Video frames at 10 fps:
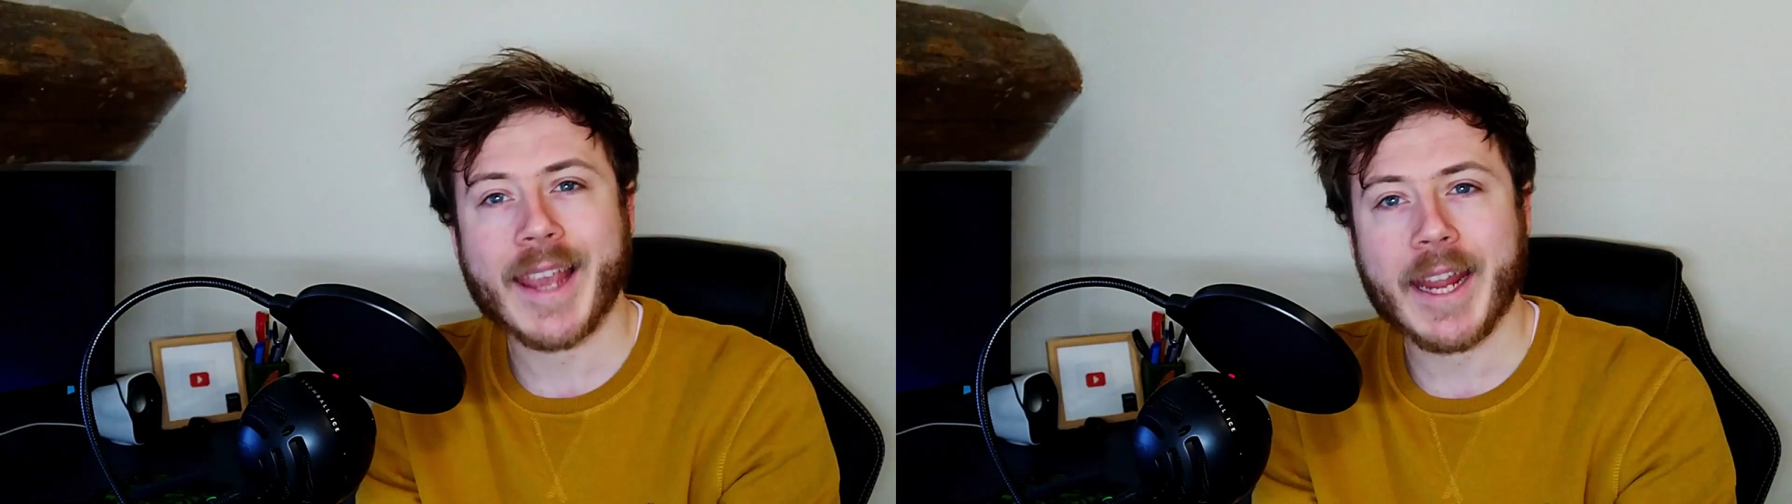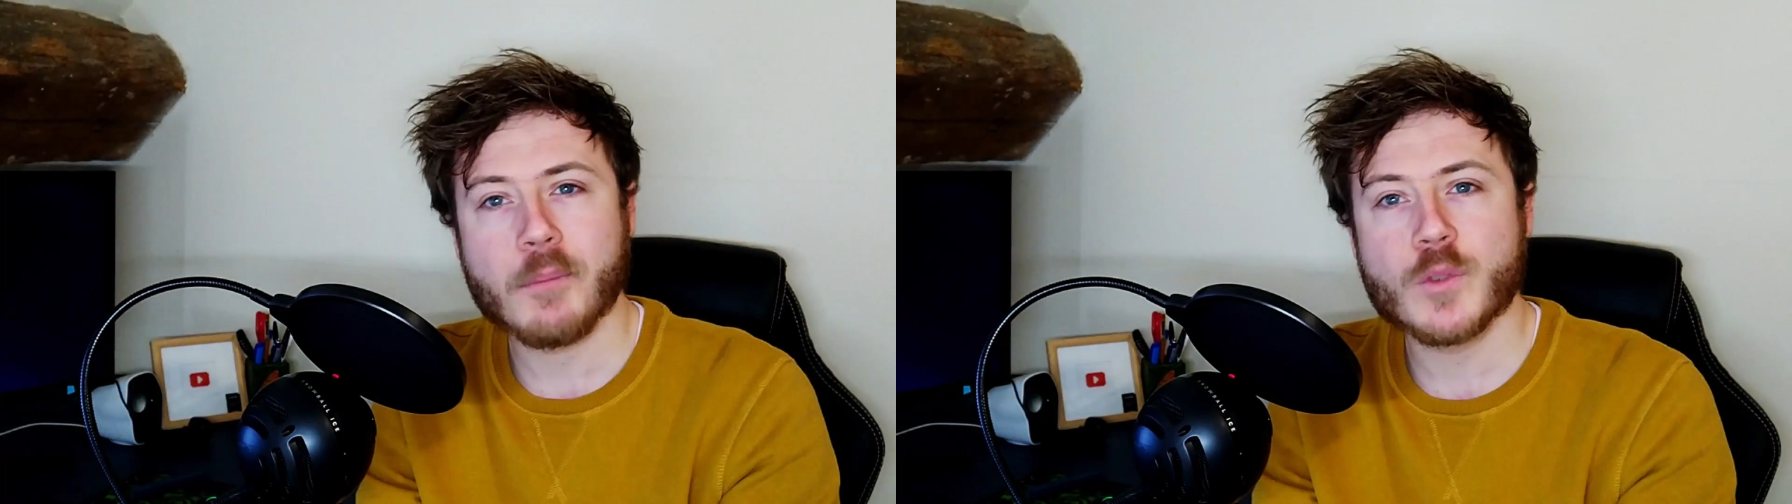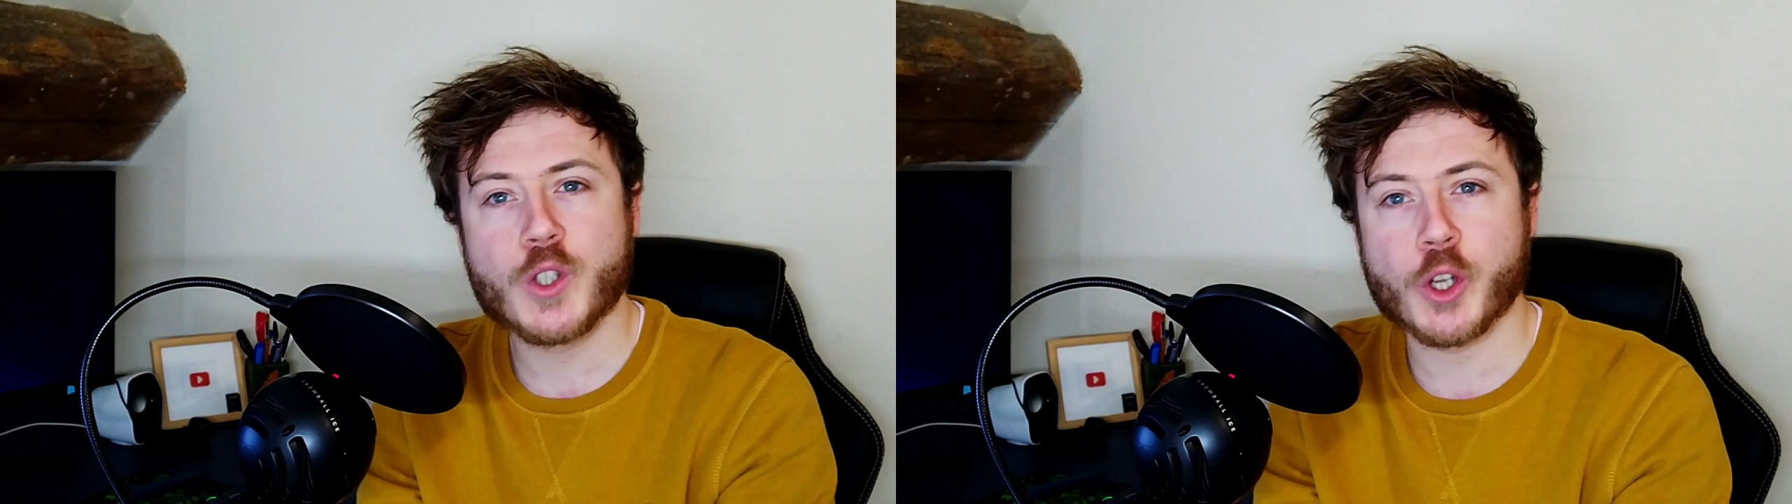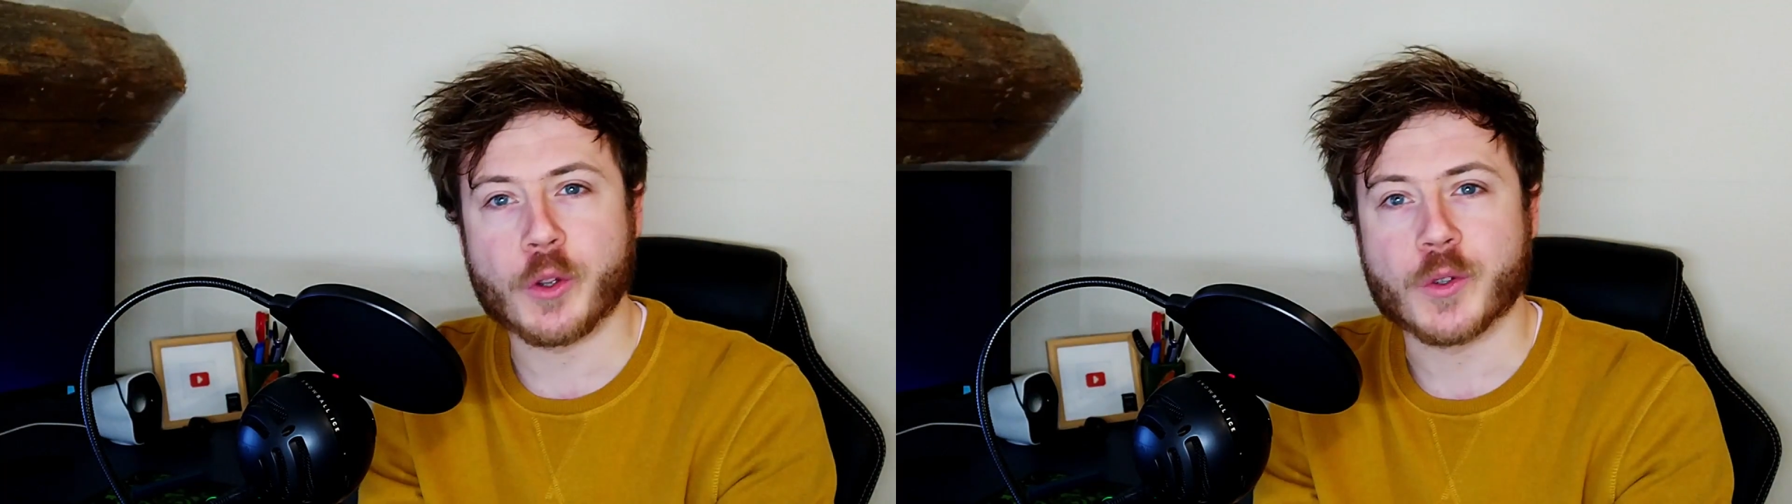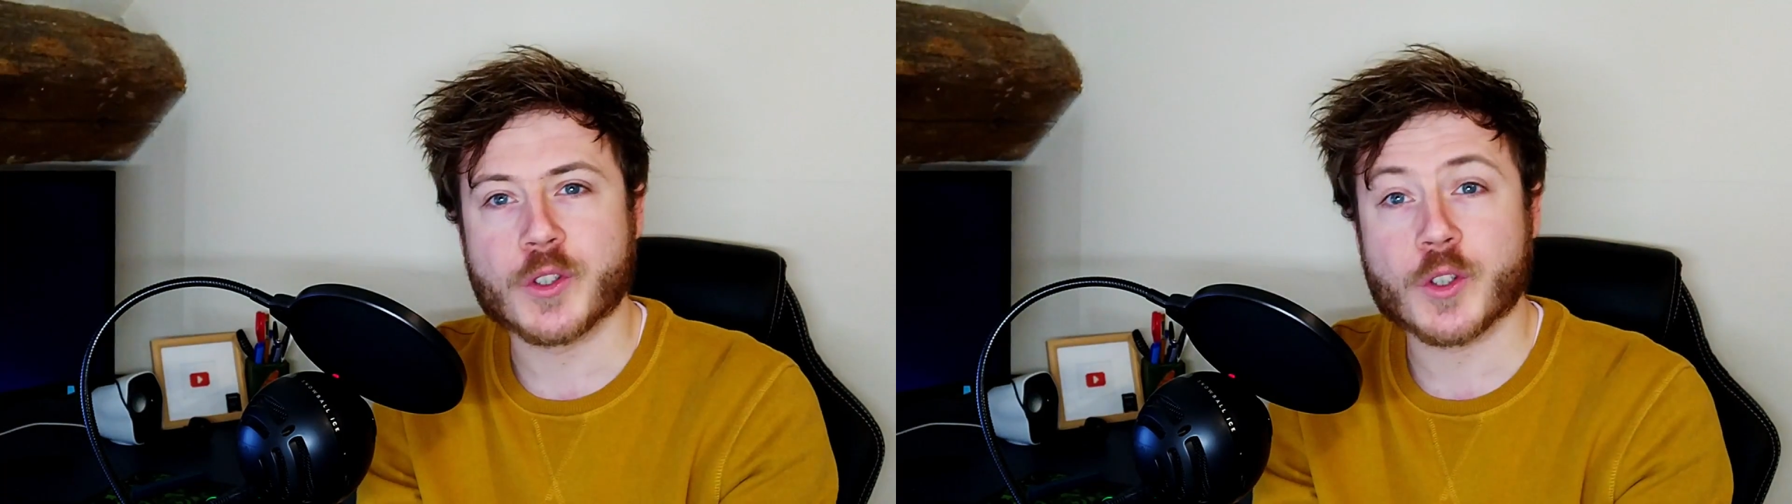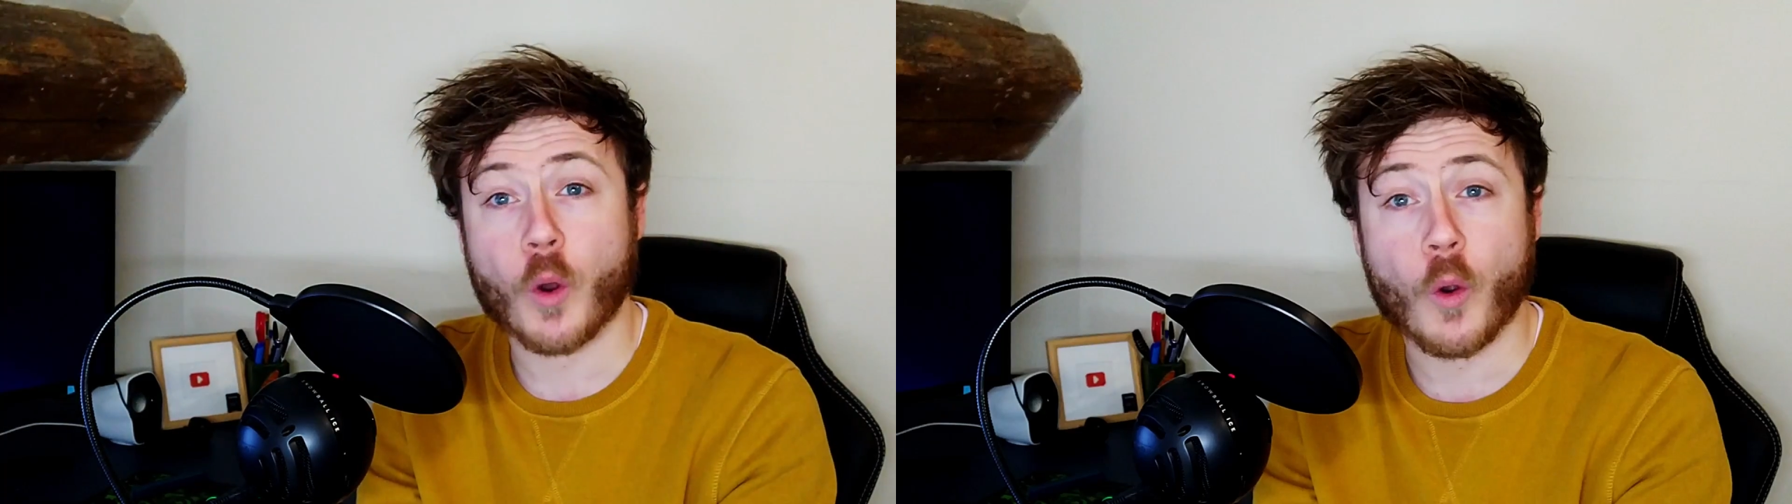Game juice,